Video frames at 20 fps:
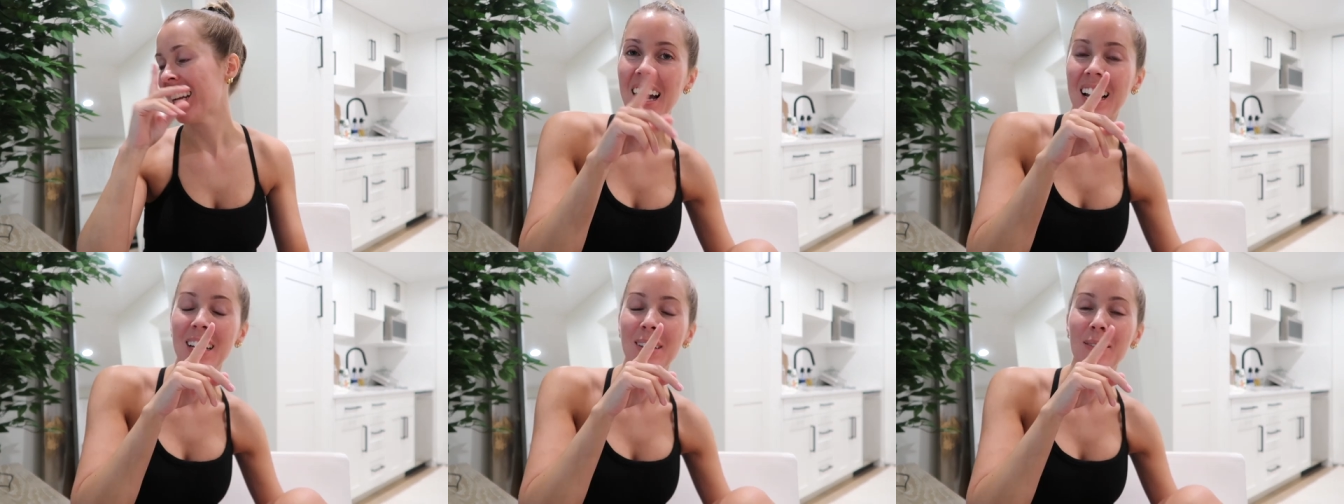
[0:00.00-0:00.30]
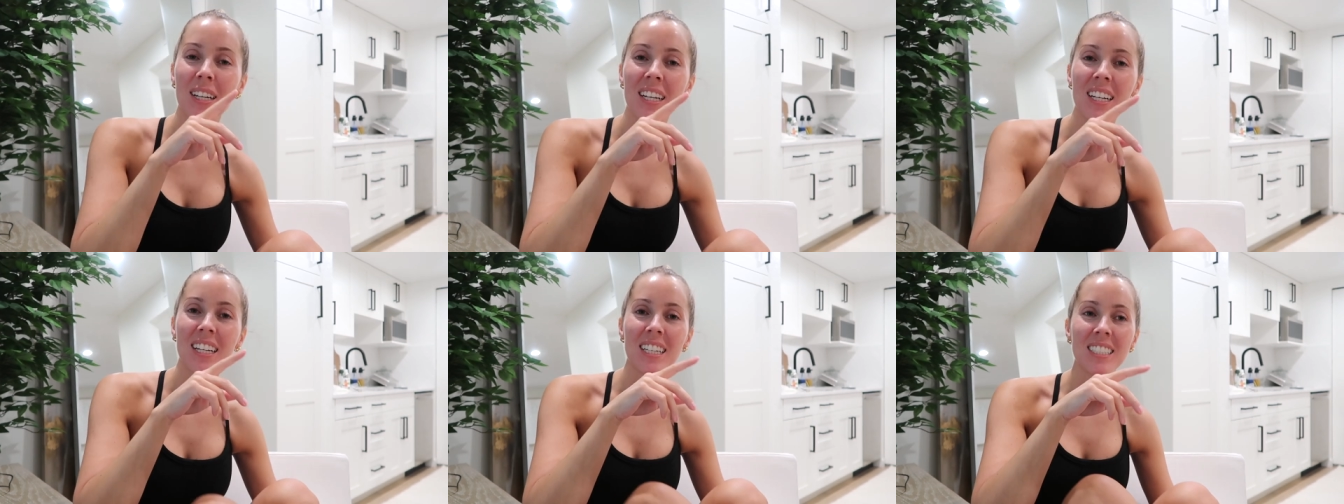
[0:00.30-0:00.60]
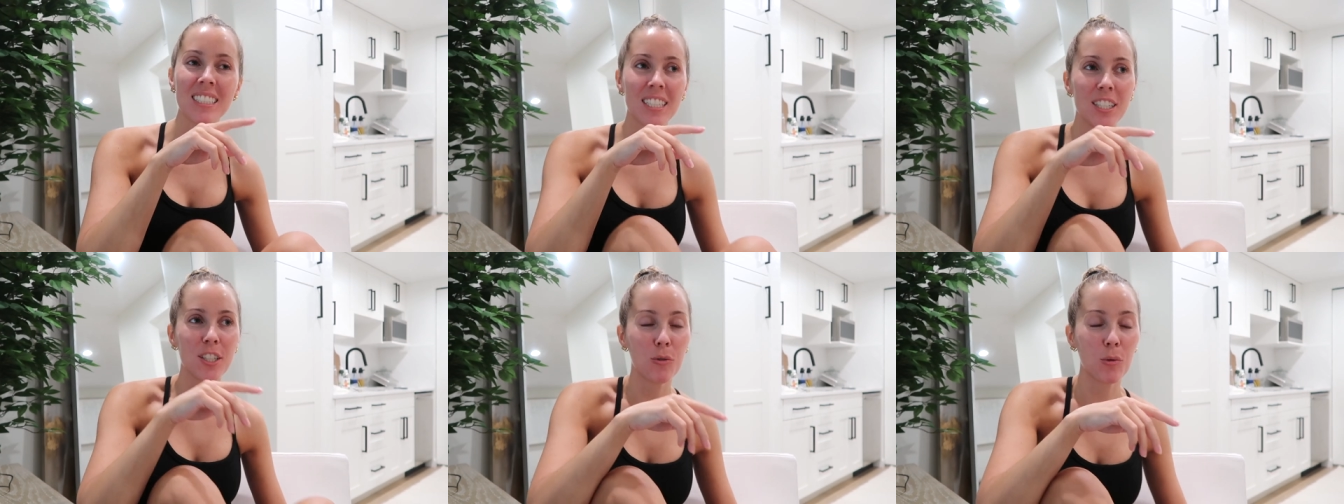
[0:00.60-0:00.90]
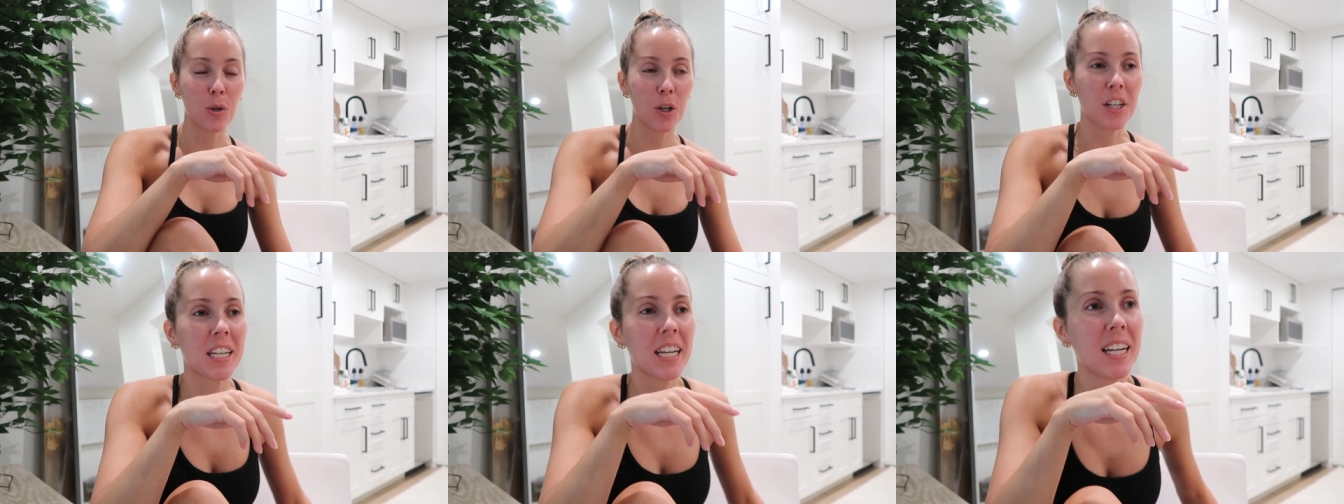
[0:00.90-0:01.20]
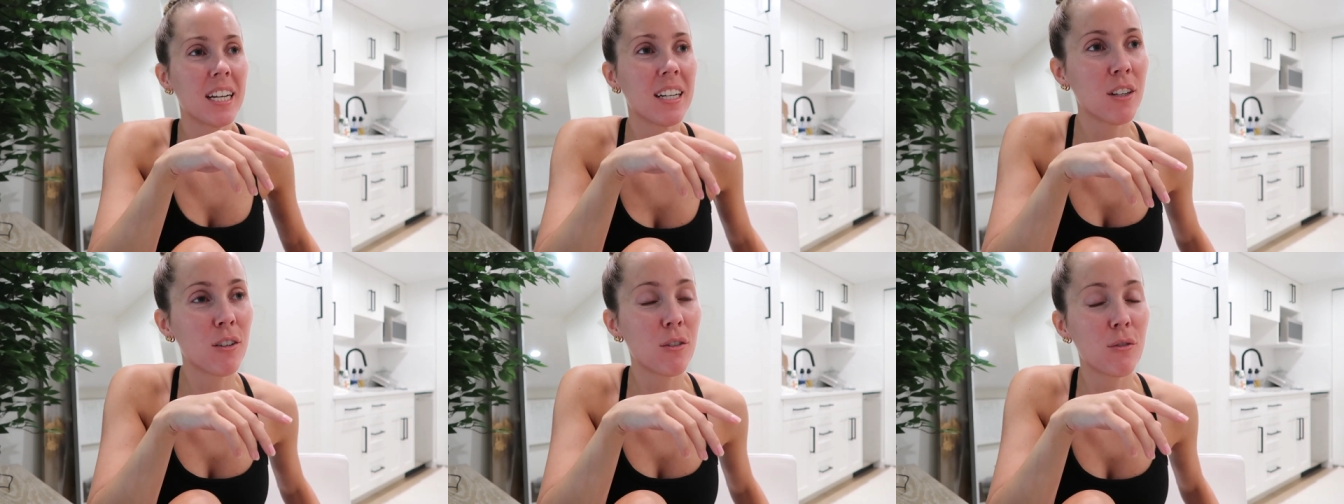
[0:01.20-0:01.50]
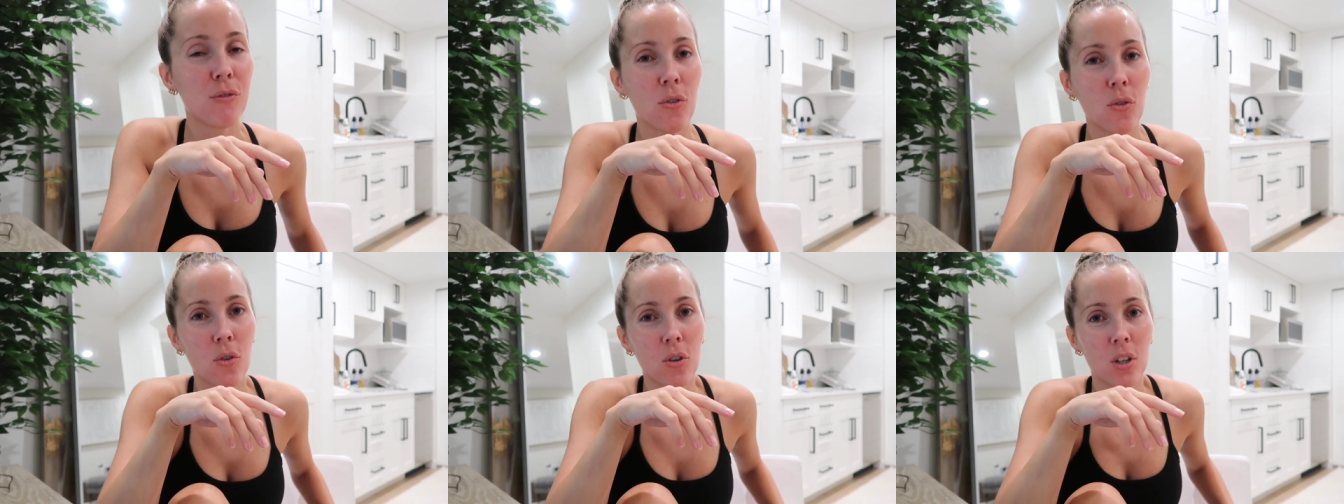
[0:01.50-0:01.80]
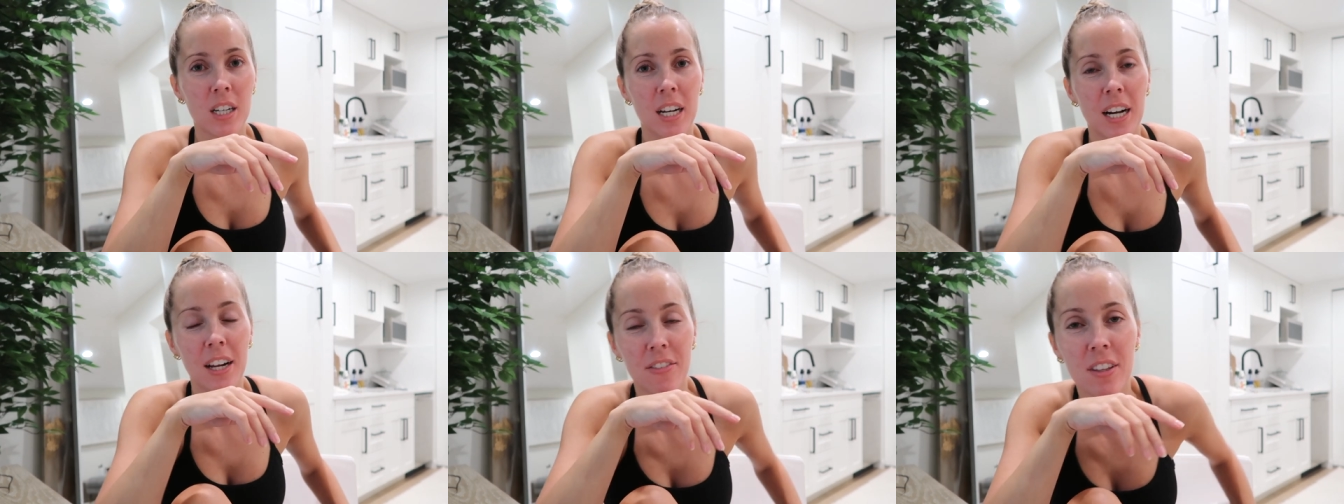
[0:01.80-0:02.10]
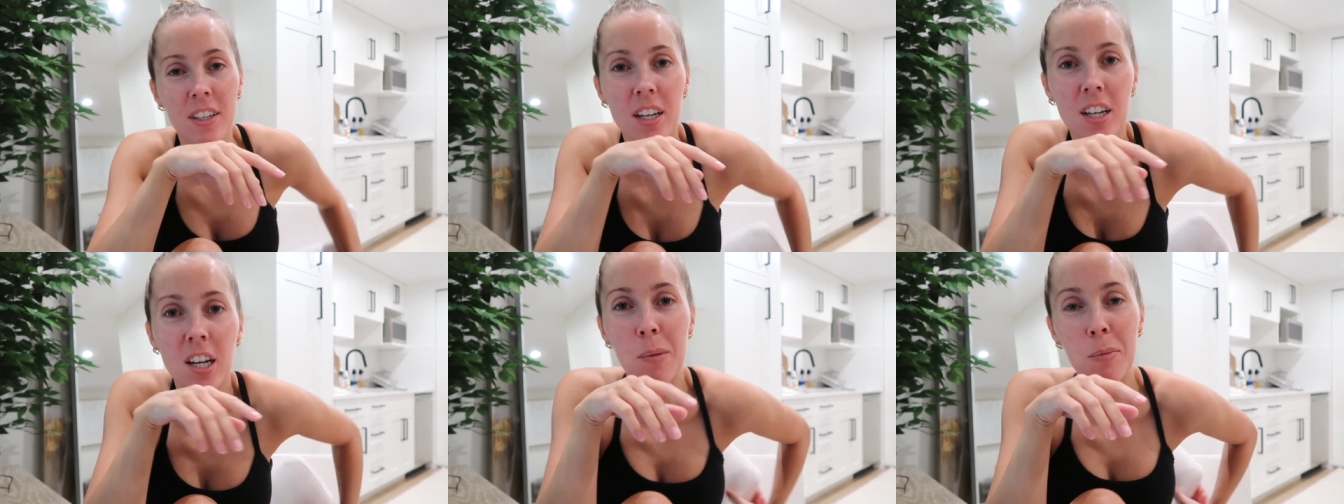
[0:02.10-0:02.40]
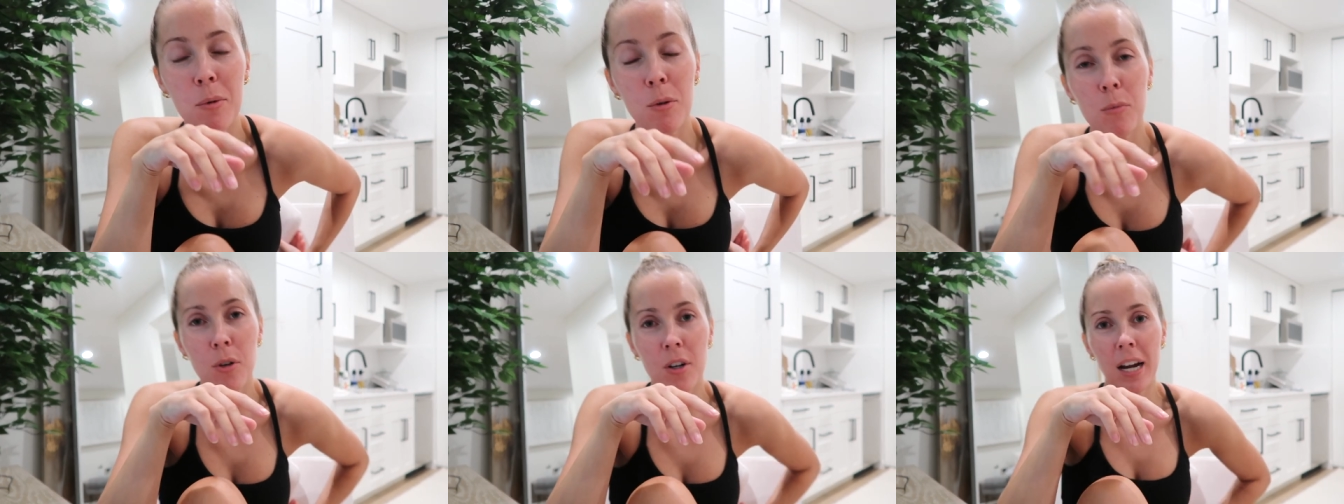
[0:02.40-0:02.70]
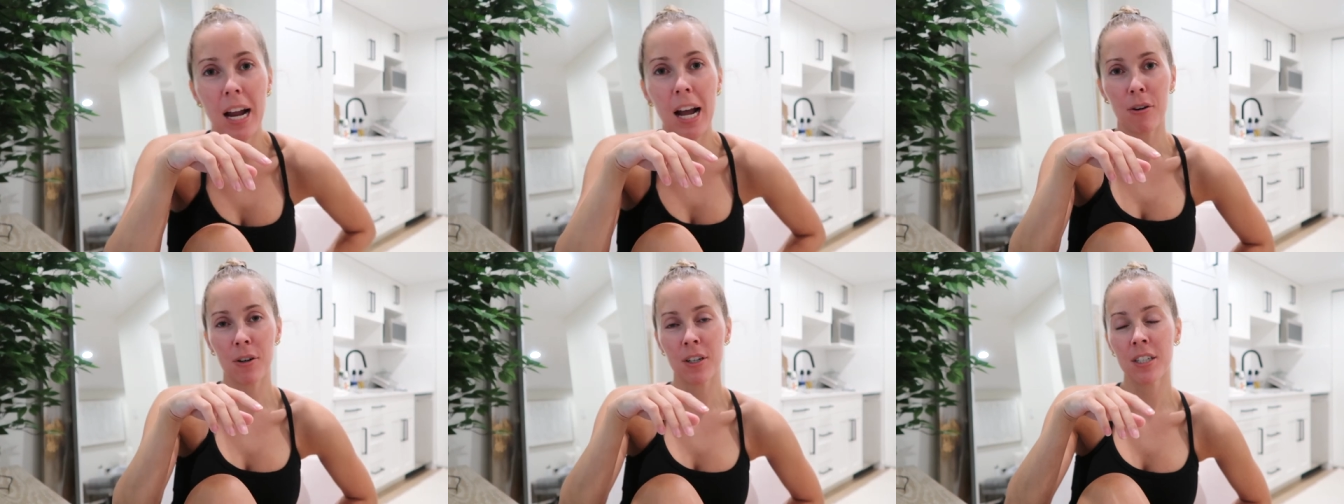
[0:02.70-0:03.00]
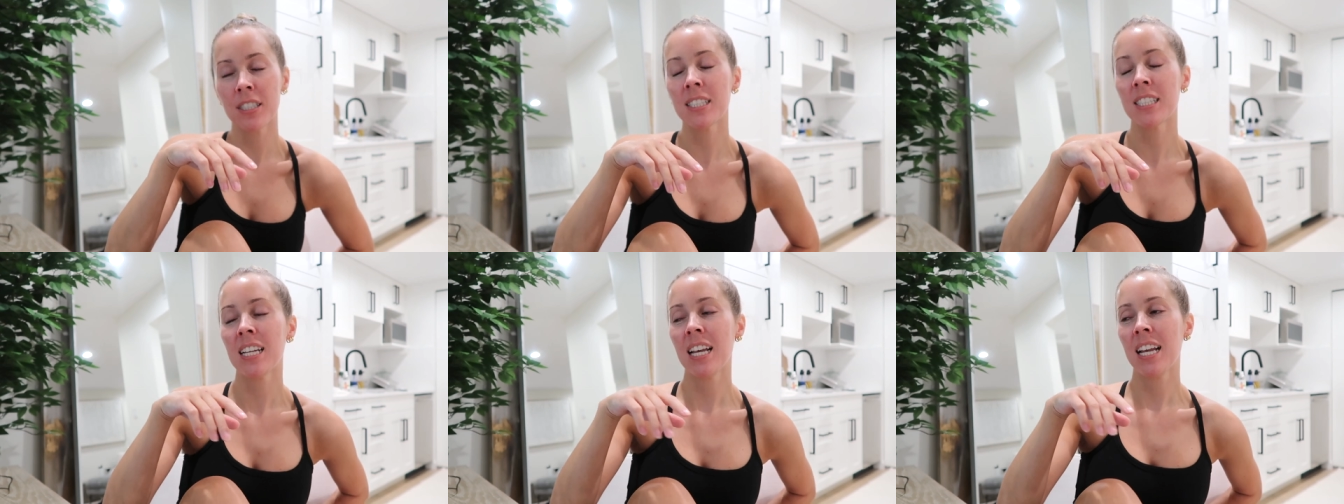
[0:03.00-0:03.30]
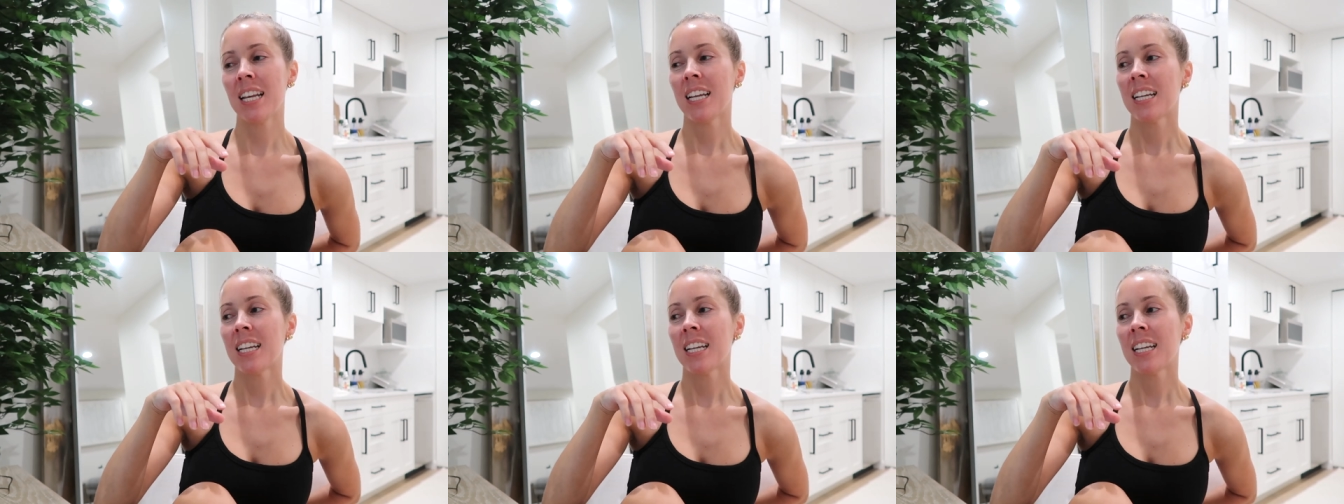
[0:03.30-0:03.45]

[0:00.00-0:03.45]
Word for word: I am gonna continue working for I think a couple more hours